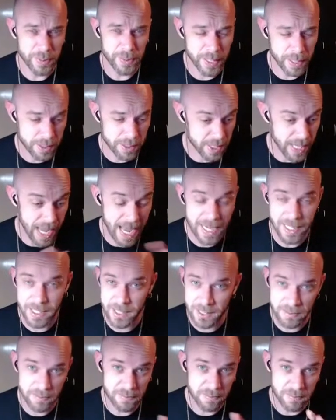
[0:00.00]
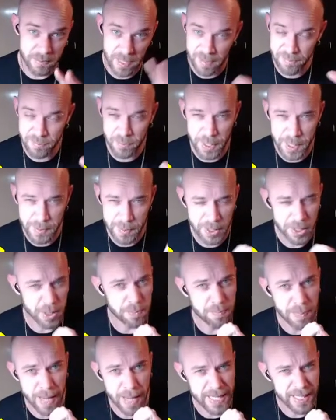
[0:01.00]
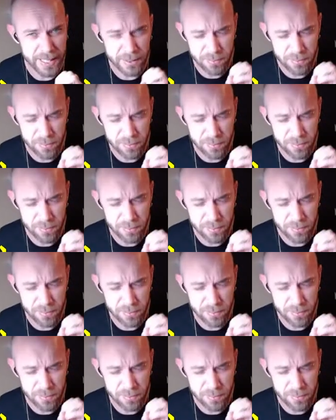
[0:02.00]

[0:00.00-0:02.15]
standard Death Dreads, but just painted